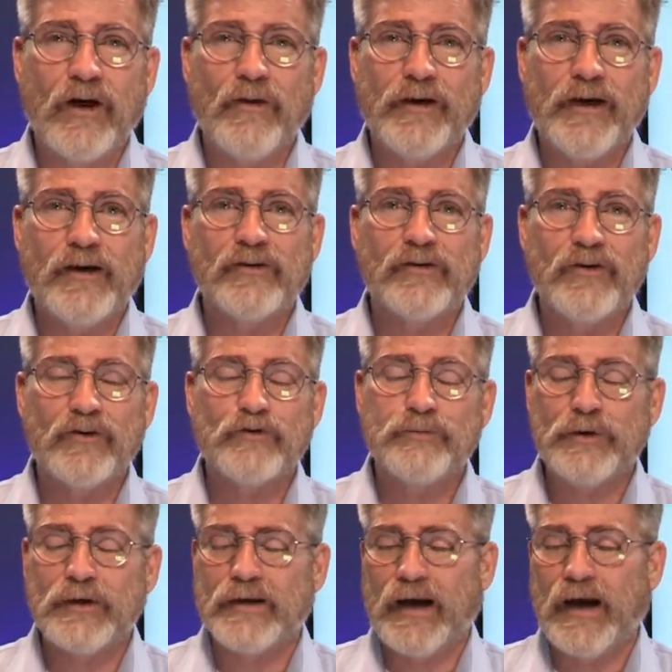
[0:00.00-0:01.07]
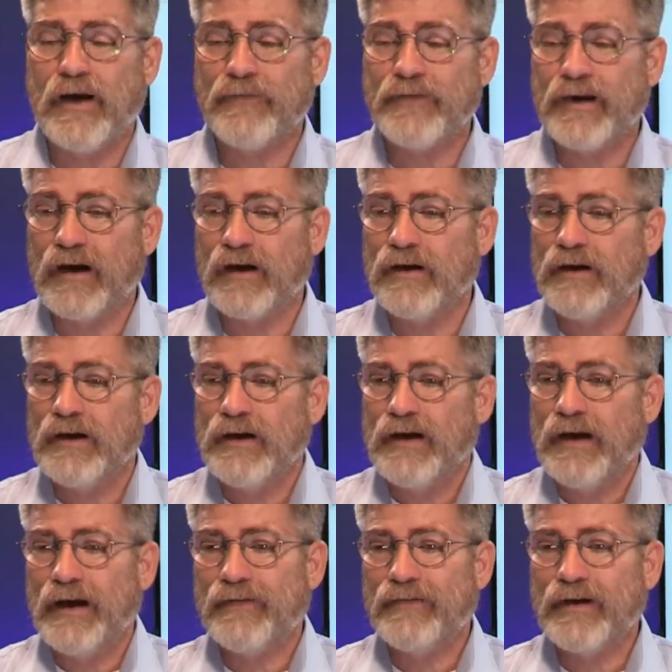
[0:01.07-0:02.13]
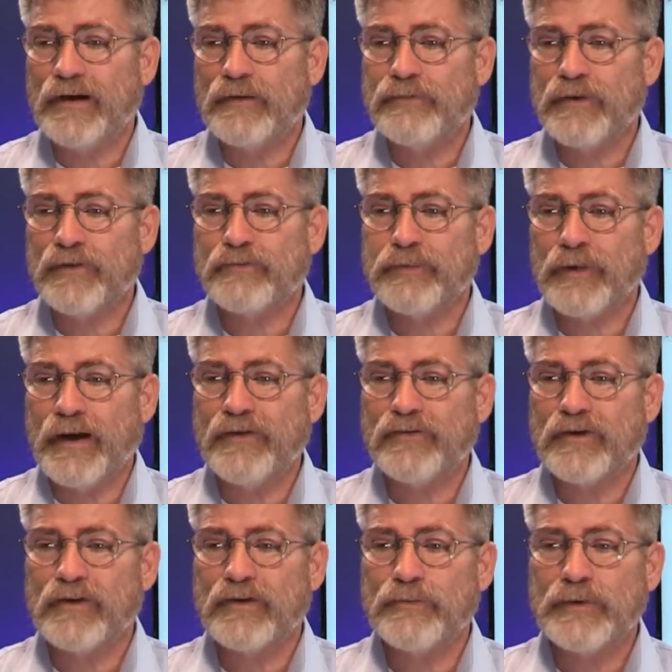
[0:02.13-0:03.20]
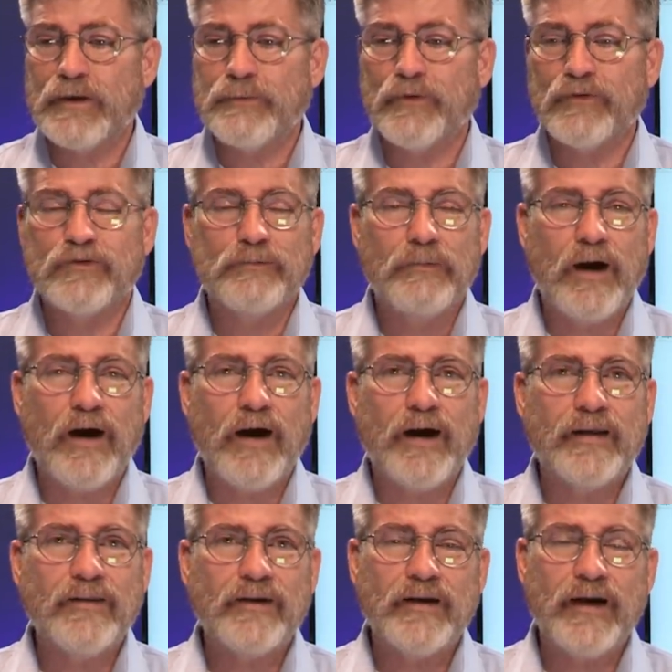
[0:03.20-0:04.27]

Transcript: All they got to do is put it out there, and then it plants it in the people's mind.